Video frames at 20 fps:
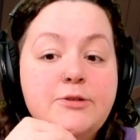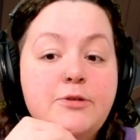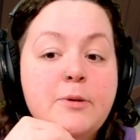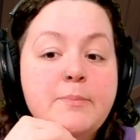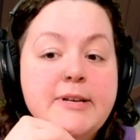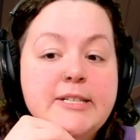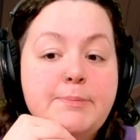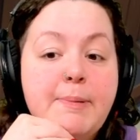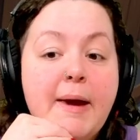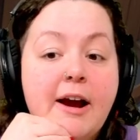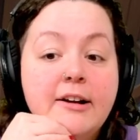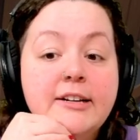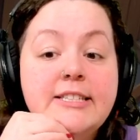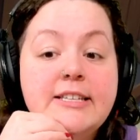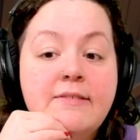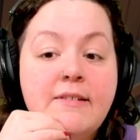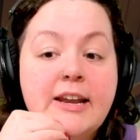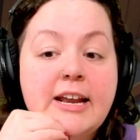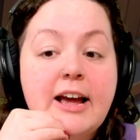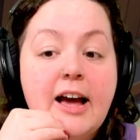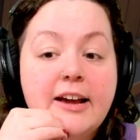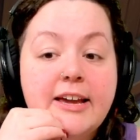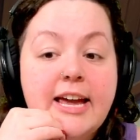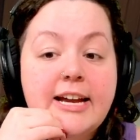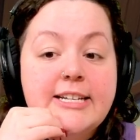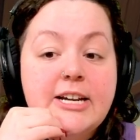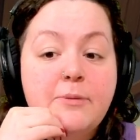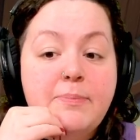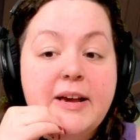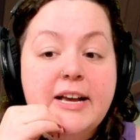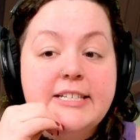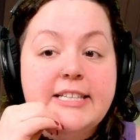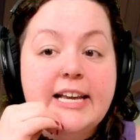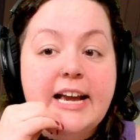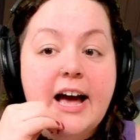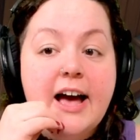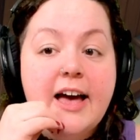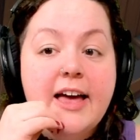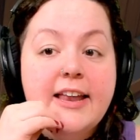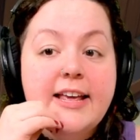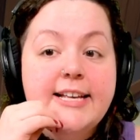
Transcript: from his parents and then he got kicked out because he got